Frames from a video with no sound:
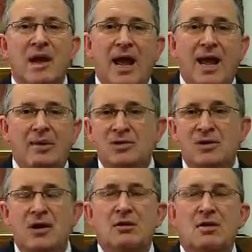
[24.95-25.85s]

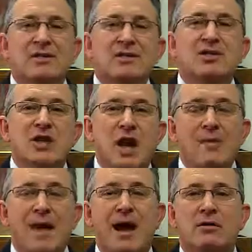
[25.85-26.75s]
Amazon
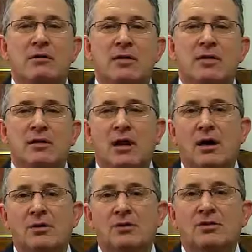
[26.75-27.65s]
somehow got
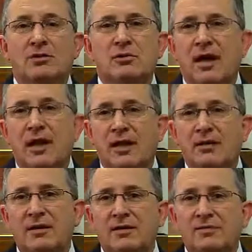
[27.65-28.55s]
into
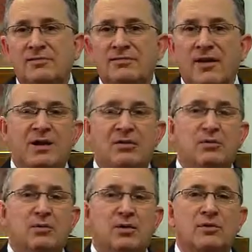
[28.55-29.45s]
a fight
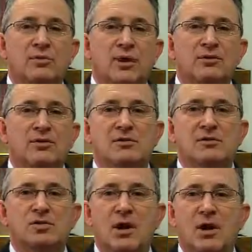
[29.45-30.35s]
with President
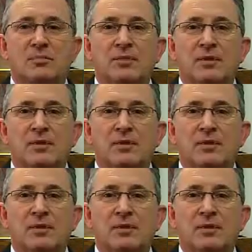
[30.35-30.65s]
Trump.